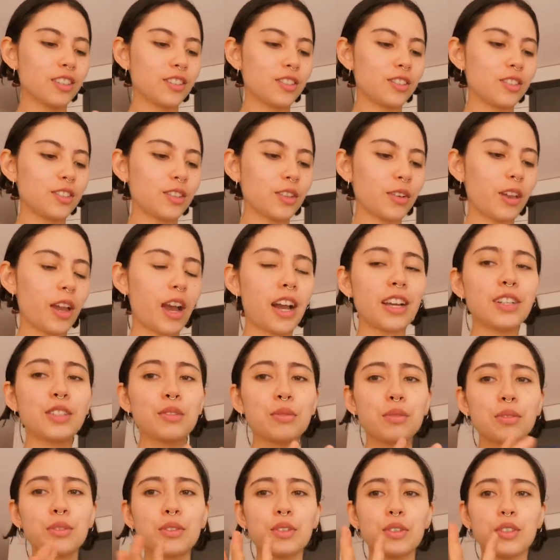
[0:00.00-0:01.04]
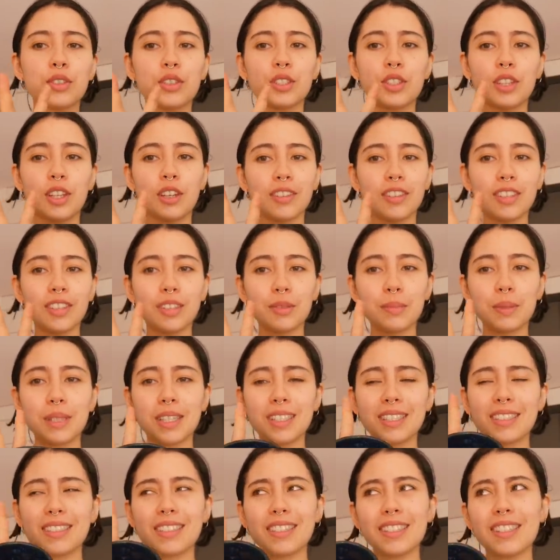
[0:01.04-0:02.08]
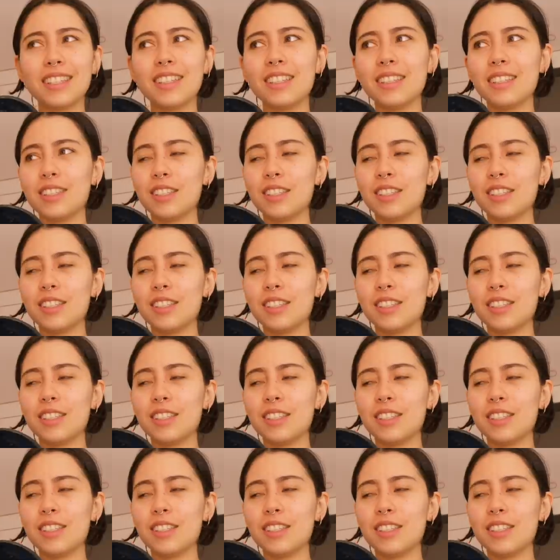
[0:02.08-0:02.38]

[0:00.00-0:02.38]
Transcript: So yeah, I just wanted to share this because these,